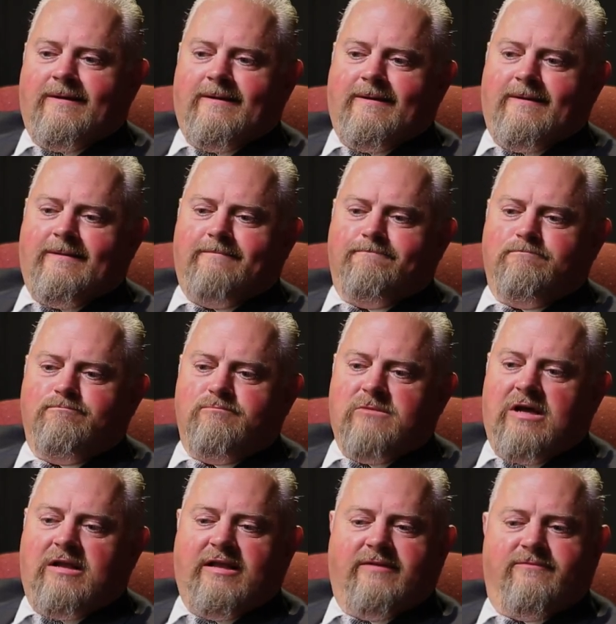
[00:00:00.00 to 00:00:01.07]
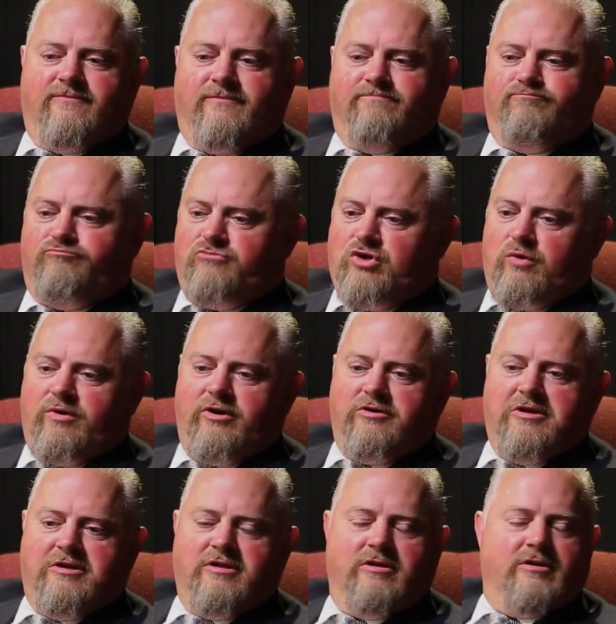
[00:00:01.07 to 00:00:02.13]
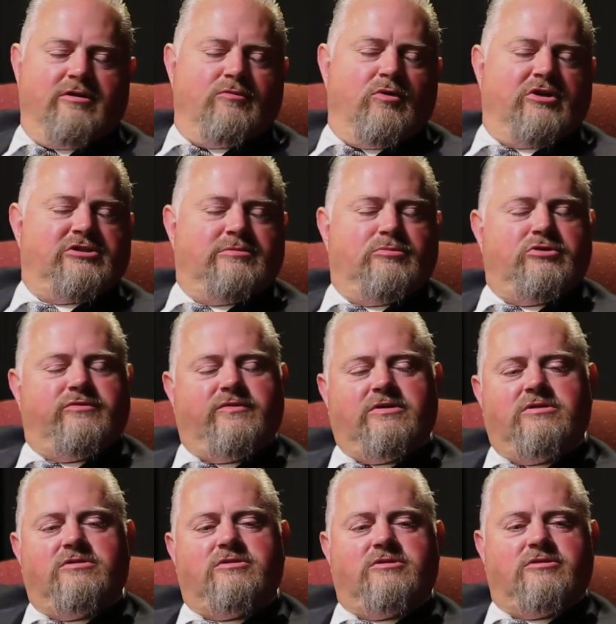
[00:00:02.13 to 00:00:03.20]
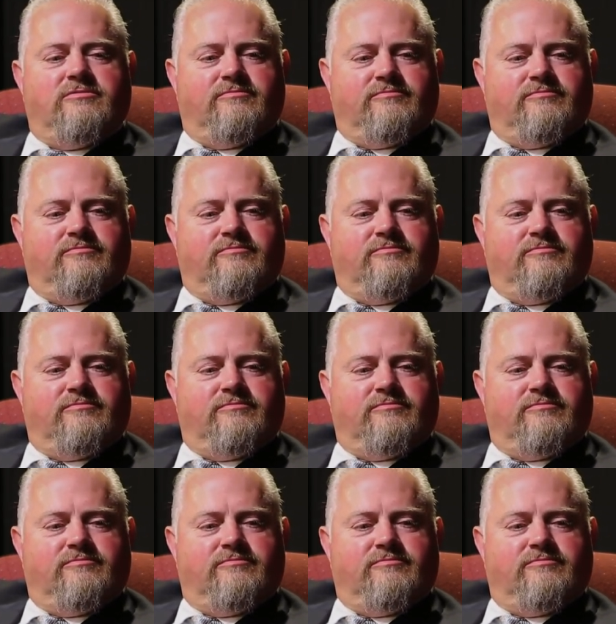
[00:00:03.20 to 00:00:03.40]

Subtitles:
I like going out to dinner, watching movies.